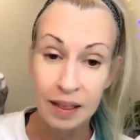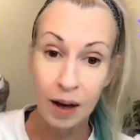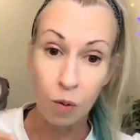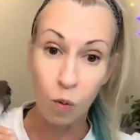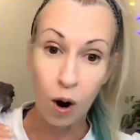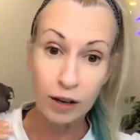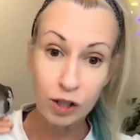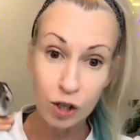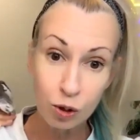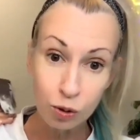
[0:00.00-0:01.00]
that
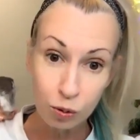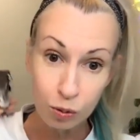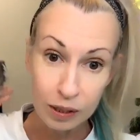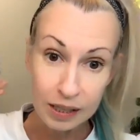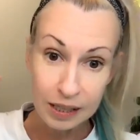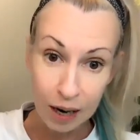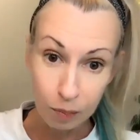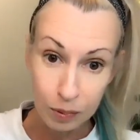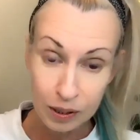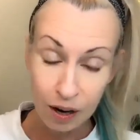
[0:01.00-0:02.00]
walks you through the
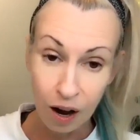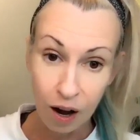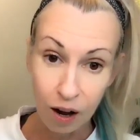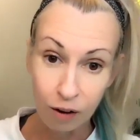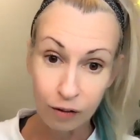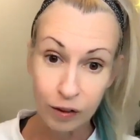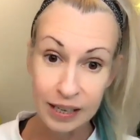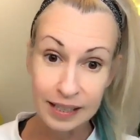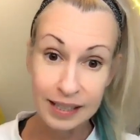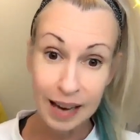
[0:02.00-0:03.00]
steps of the
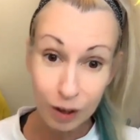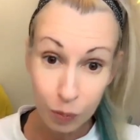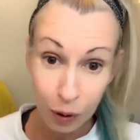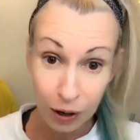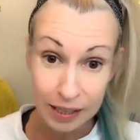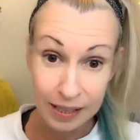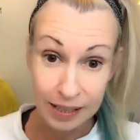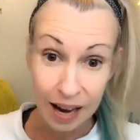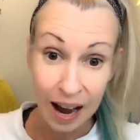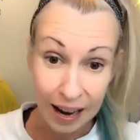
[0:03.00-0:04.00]
exact process
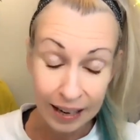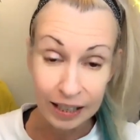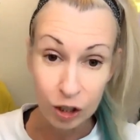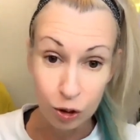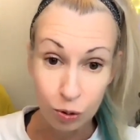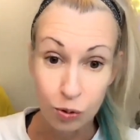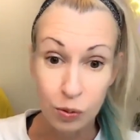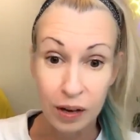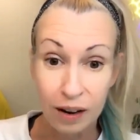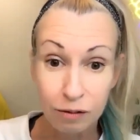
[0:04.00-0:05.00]
I use
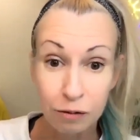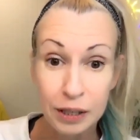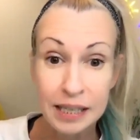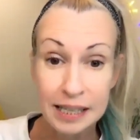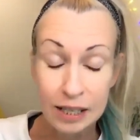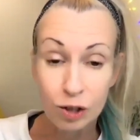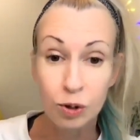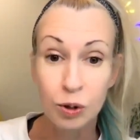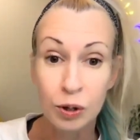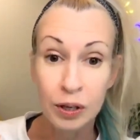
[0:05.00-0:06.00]
with every
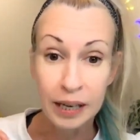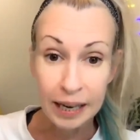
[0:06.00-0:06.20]
single